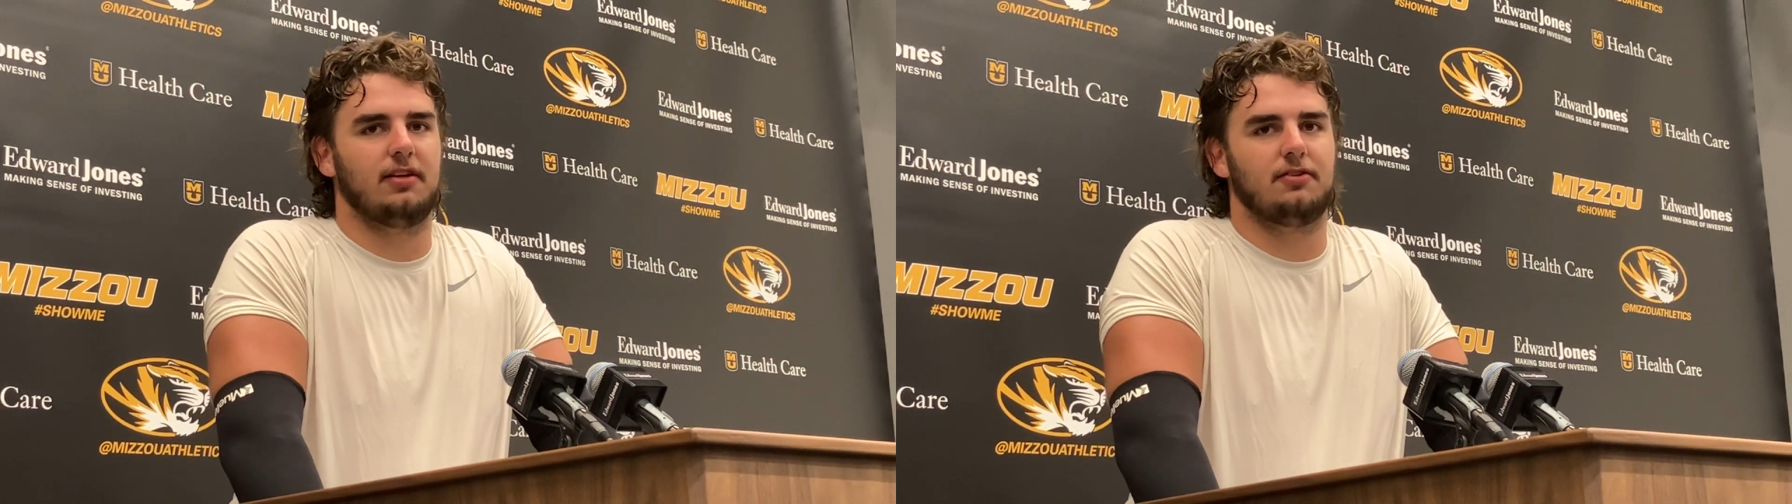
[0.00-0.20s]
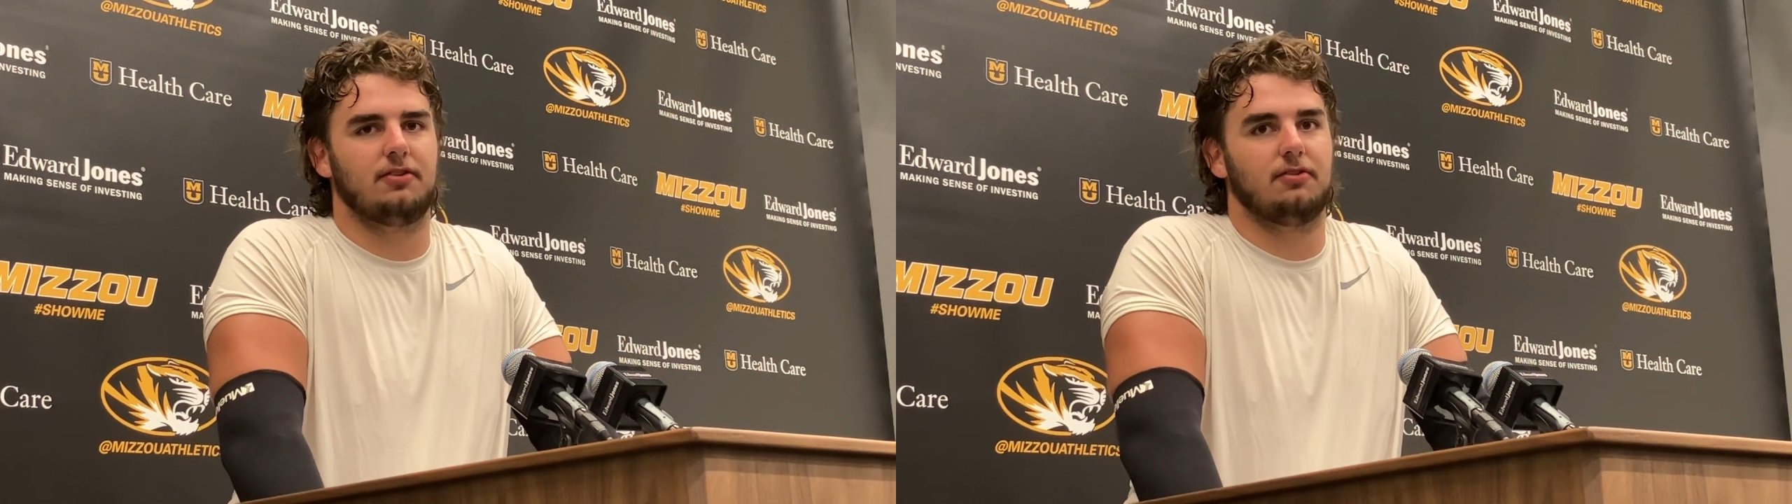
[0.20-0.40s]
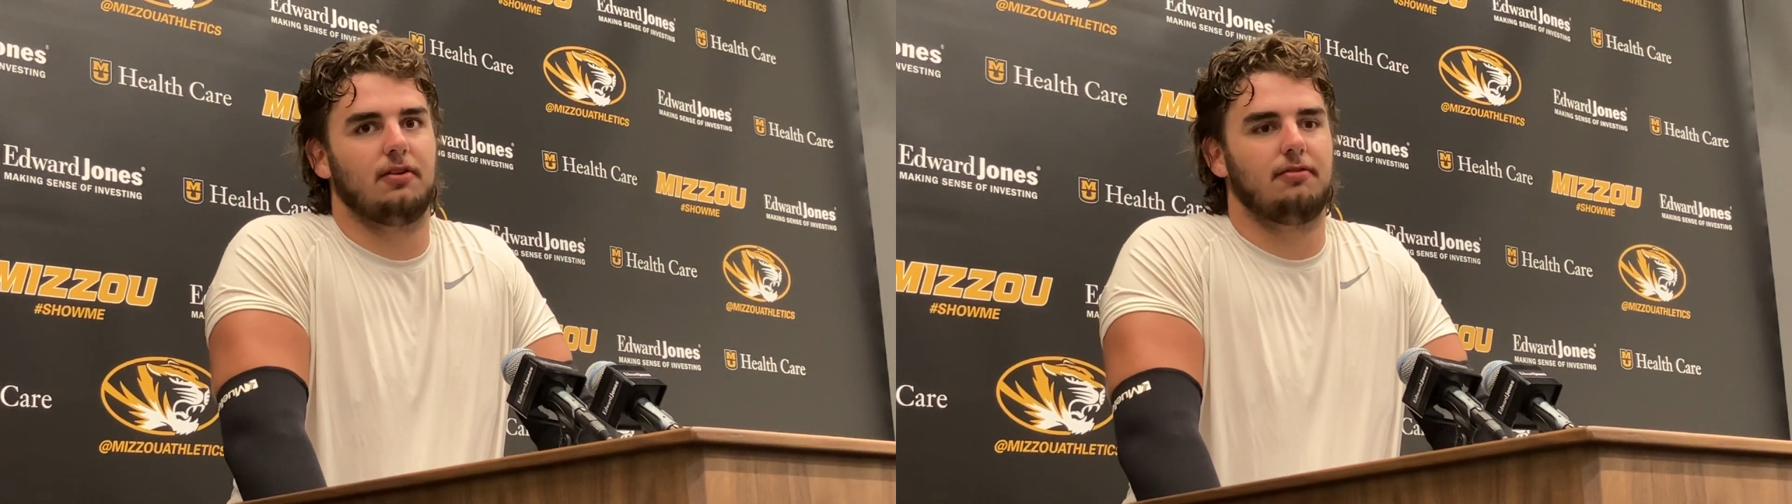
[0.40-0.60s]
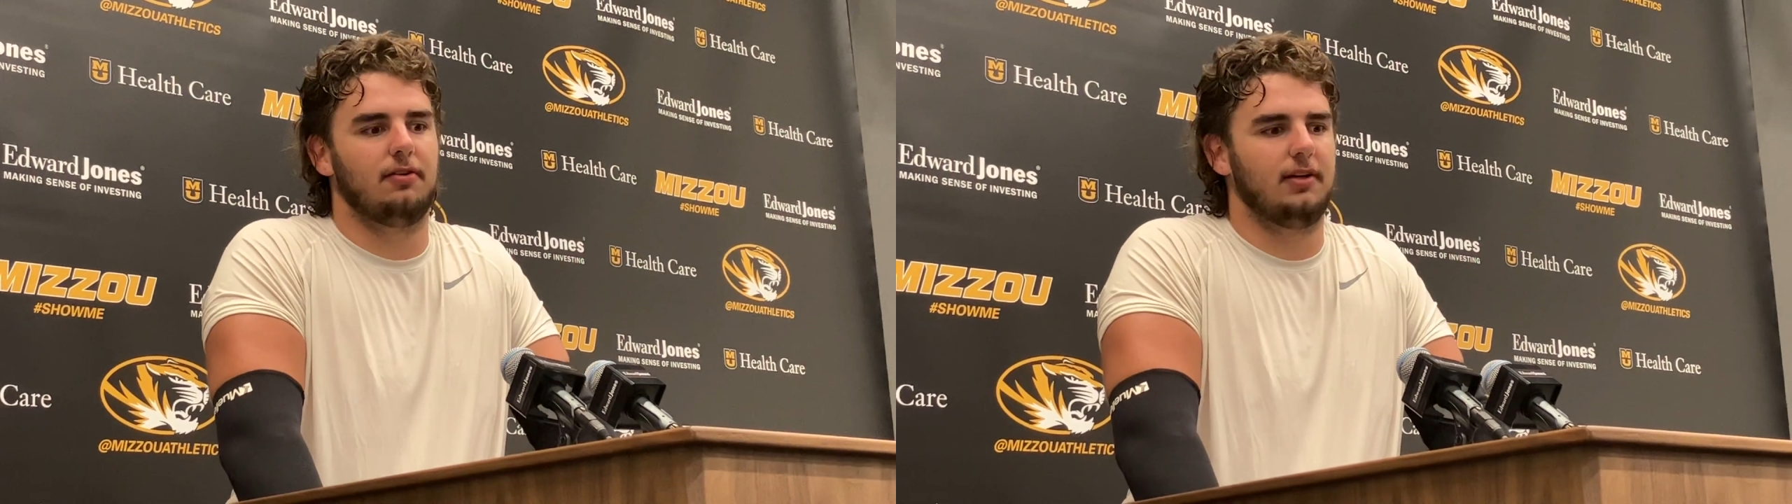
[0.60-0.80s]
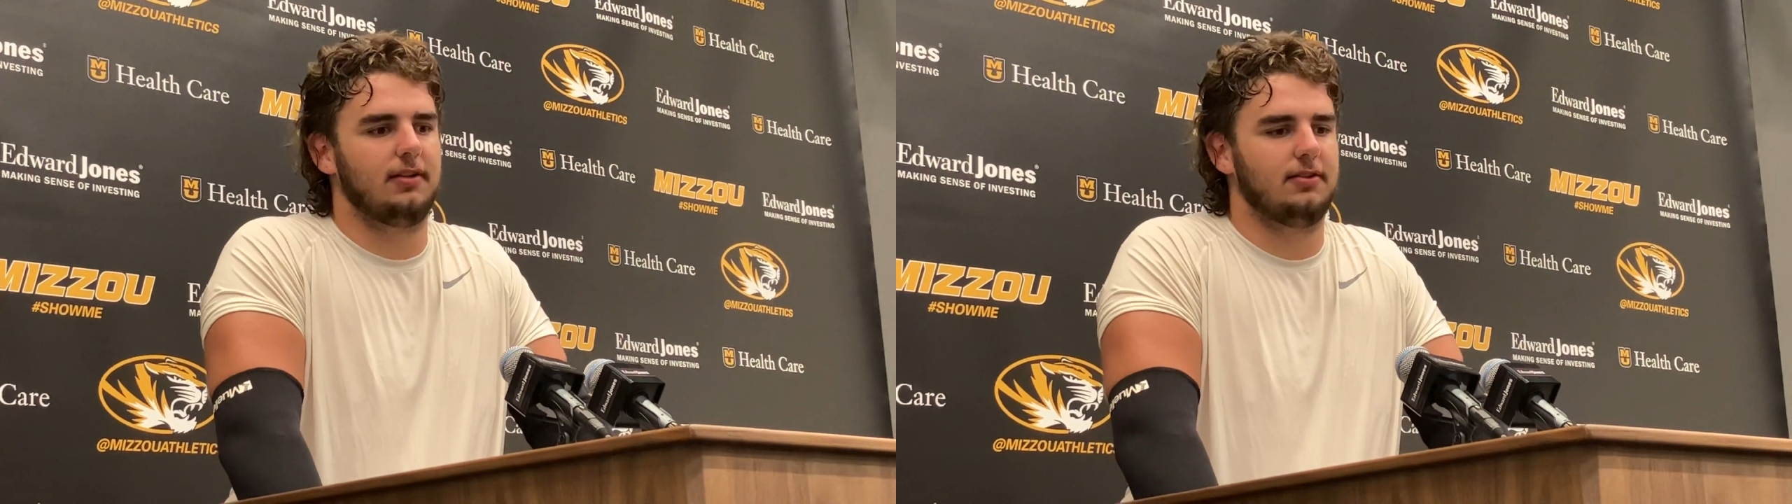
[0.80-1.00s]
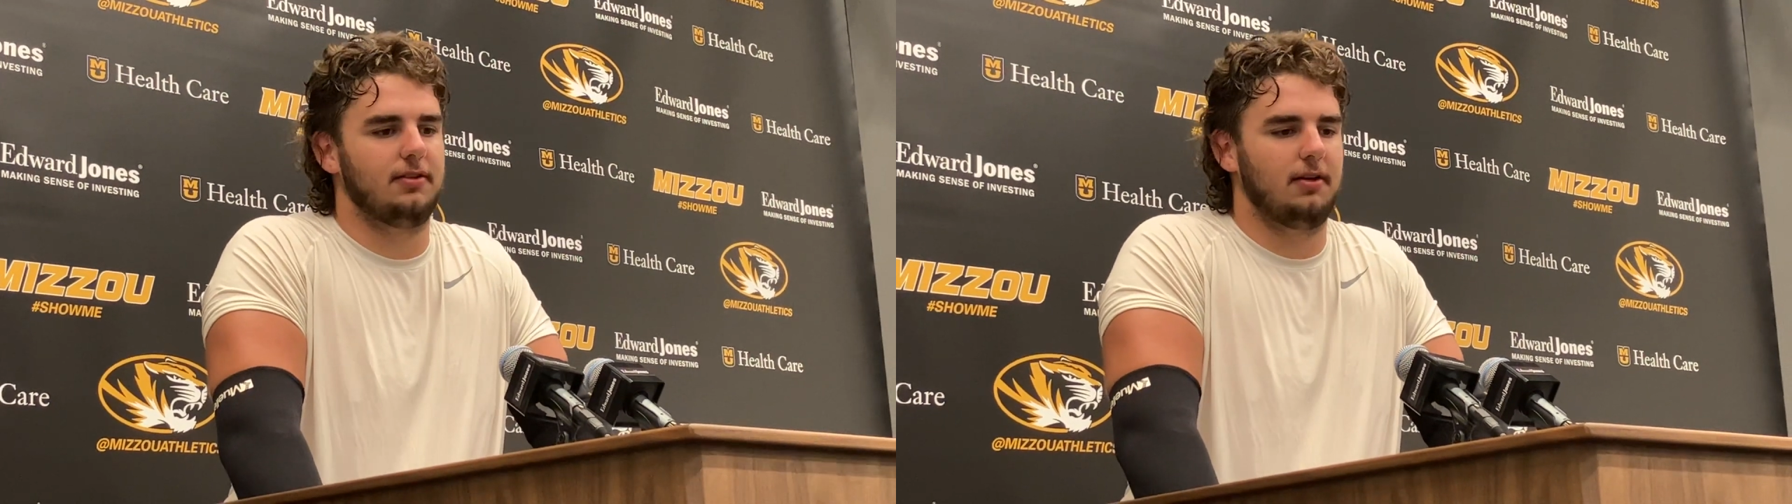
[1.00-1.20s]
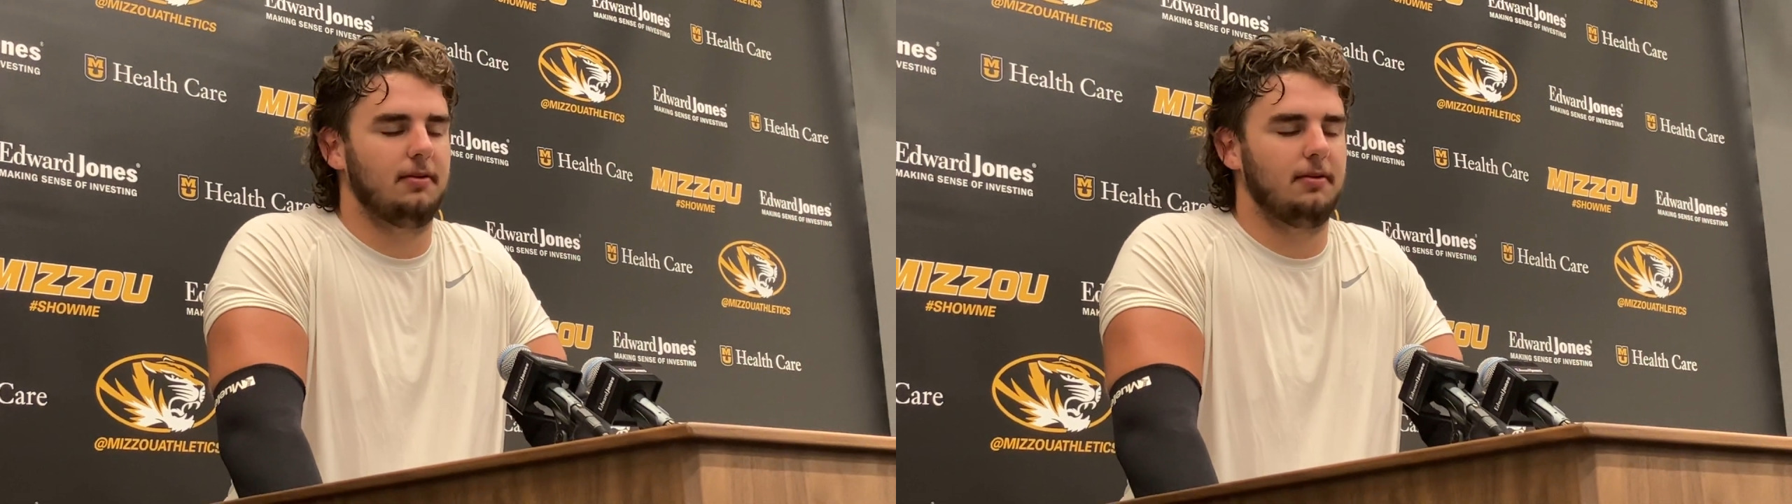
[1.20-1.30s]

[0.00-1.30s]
inches to a foot. So.